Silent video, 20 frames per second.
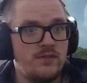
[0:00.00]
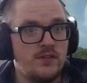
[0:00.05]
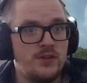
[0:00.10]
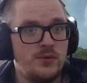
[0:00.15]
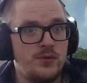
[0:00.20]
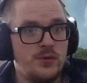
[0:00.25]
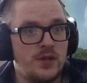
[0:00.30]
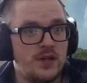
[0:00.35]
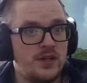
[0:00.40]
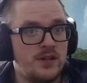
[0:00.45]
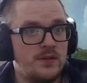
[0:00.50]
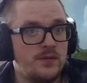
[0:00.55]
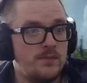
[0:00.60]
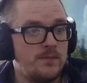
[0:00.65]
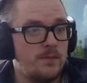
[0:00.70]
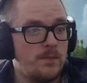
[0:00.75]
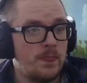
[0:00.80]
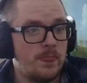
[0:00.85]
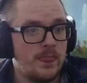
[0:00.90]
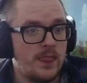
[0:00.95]
looted...
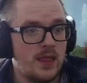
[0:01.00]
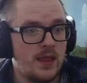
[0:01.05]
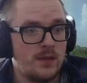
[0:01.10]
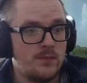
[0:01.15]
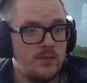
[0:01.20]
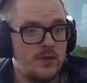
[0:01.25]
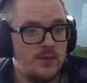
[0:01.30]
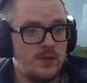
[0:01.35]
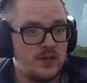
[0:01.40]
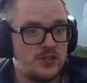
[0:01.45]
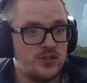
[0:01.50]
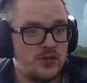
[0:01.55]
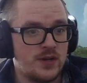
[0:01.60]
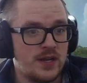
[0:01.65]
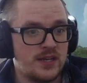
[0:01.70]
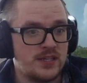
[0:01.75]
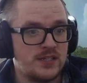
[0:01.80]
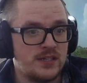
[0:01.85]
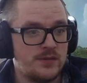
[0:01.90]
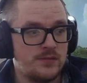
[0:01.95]
Maybe I should
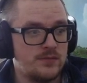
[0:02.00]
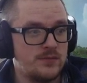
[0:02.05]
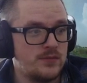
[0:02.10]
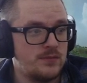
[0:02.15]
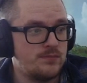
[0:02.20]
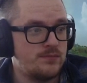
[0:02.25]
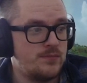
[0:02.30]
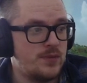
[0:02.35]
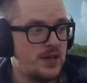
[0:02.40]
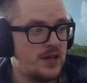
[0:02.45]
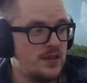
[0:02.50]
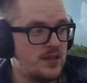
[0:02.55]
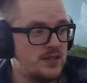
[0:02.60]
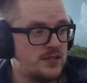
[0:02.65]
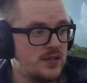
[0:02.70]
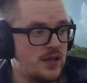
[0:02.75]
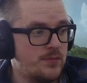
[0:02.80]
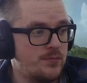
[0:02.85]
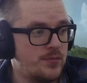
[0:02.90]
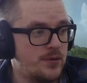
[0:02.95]
actually pick this up.